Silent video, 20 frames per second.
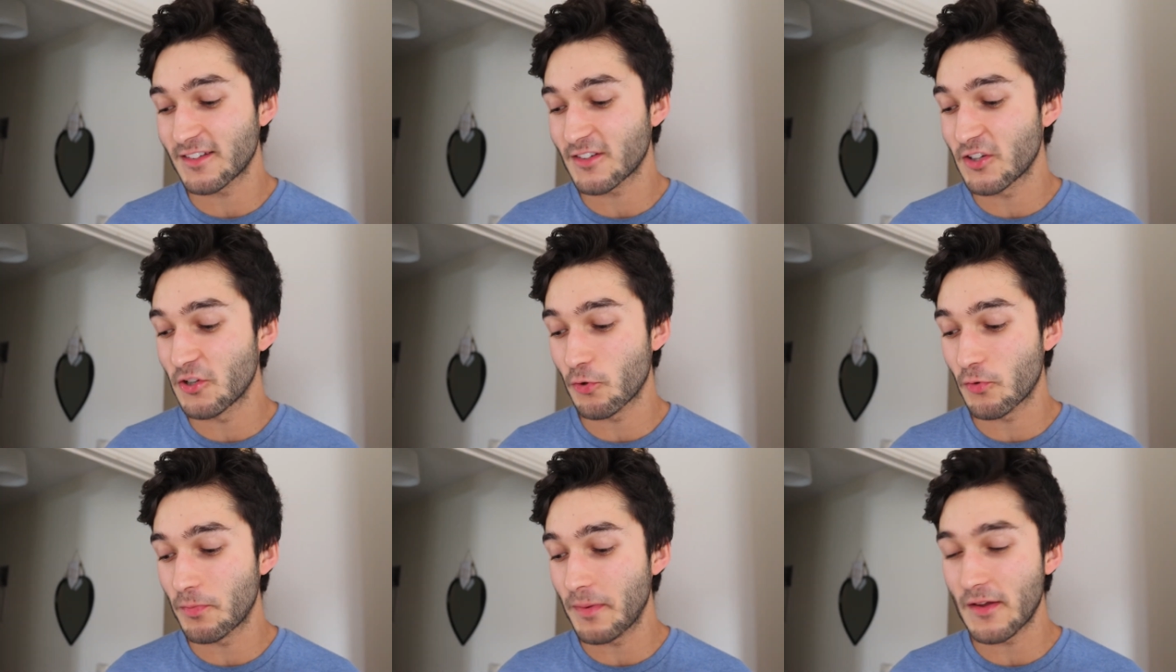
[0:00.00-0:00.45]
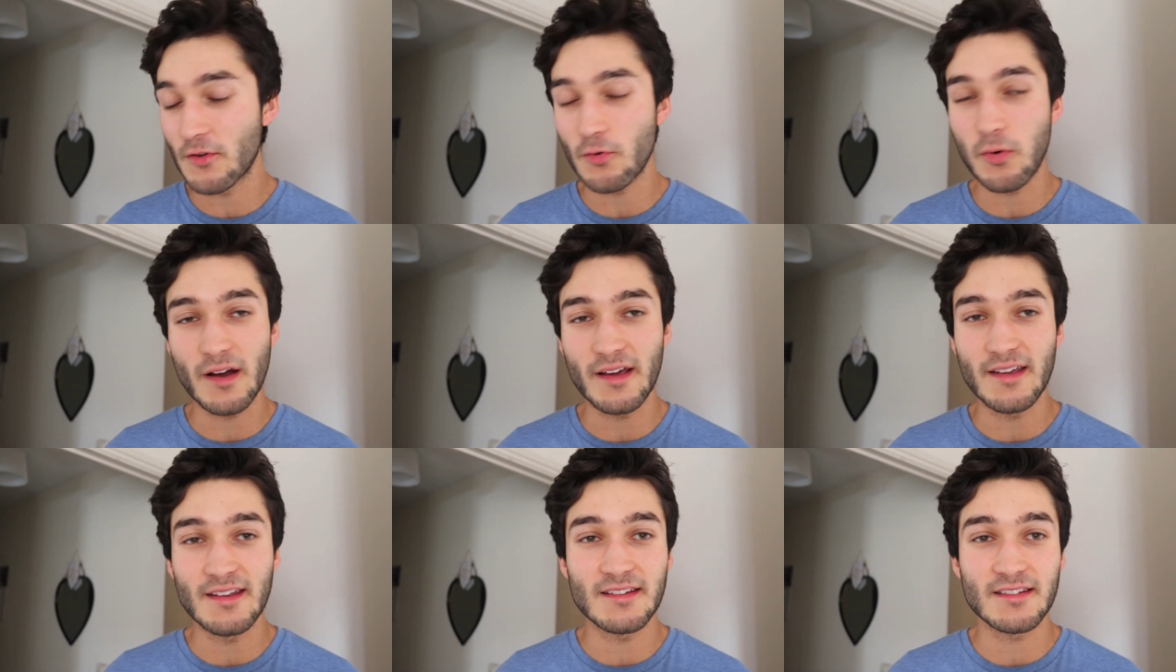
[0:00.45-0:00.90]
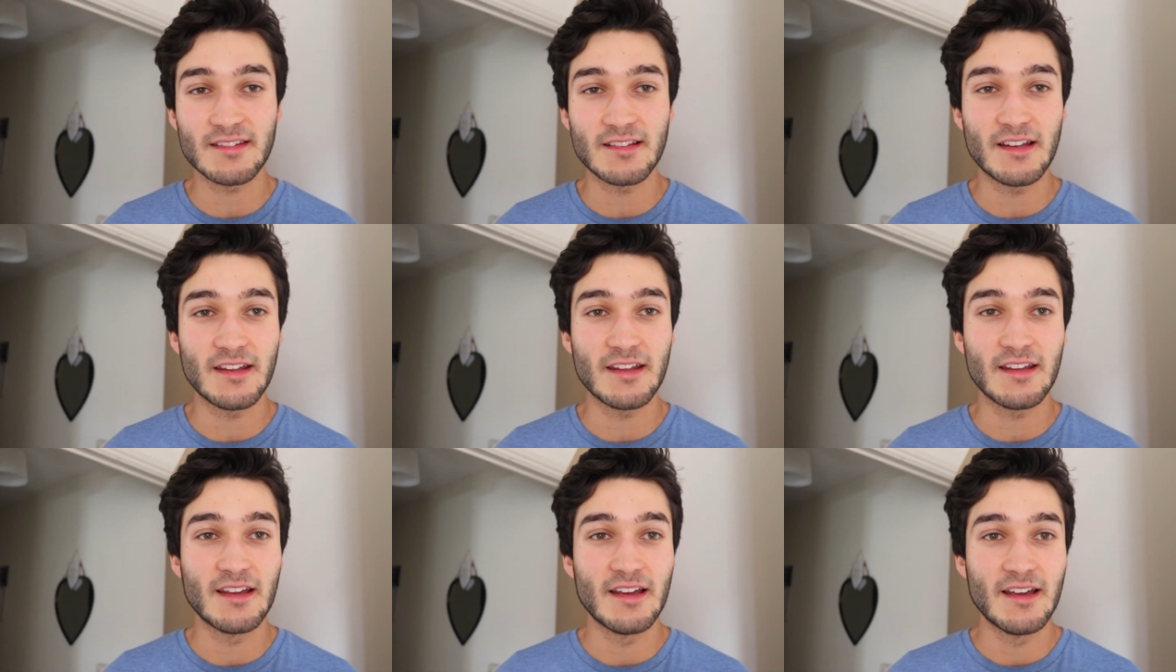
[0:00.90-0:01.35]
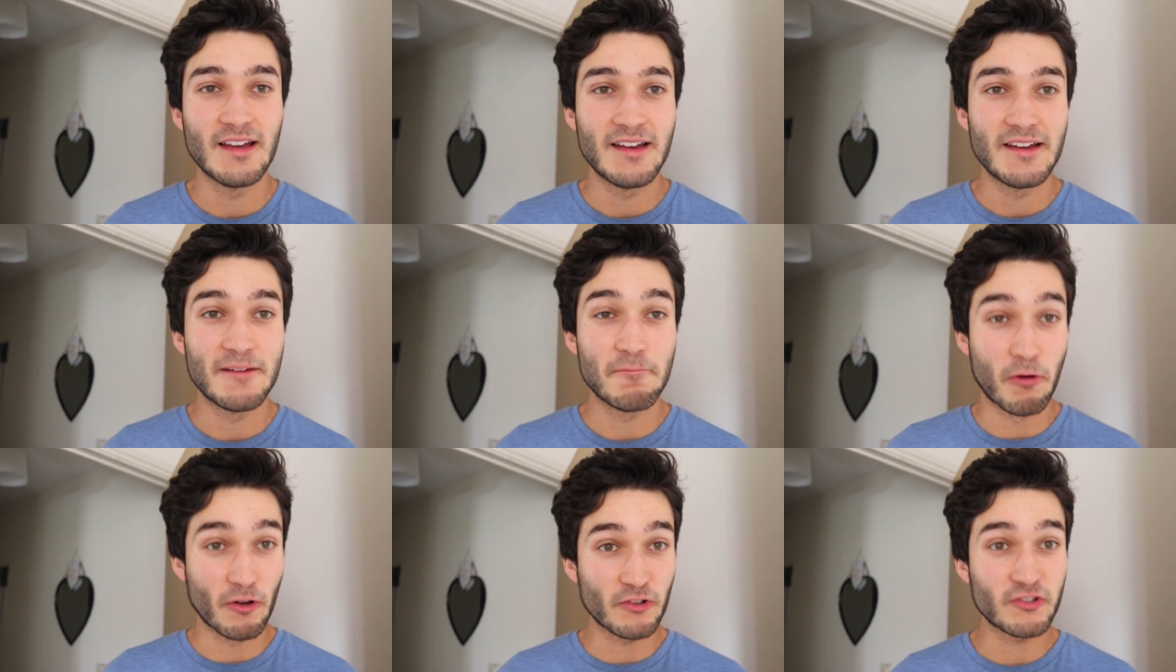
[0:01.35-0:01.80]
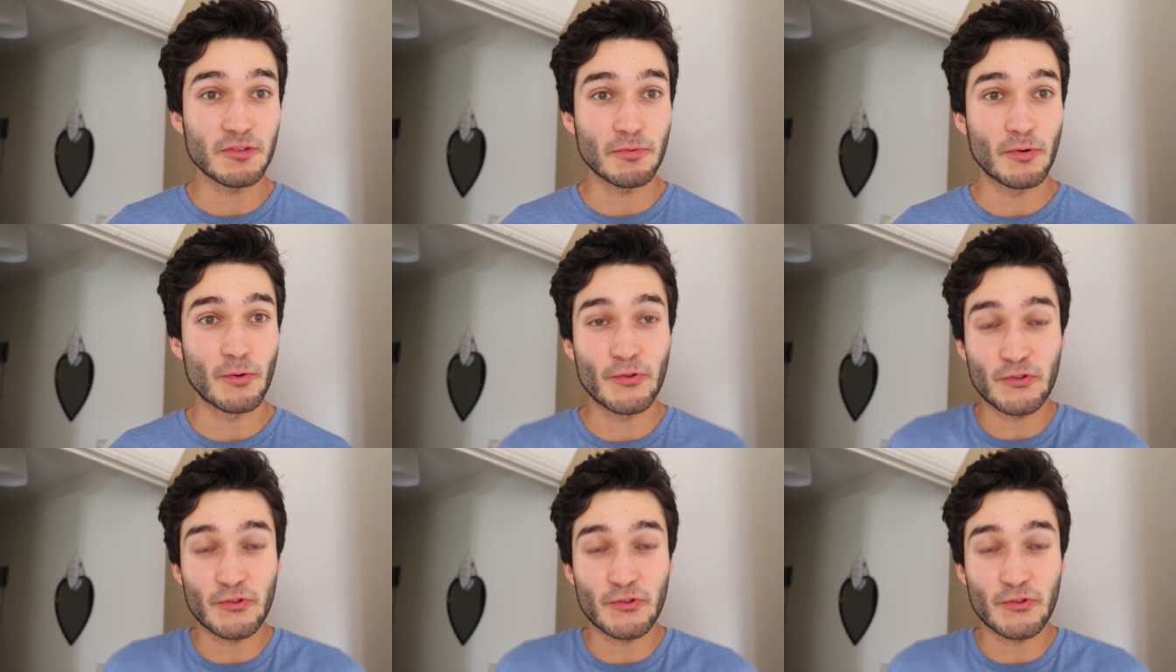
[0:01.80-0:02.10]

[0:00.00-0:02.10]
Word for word: could be quite easily possible.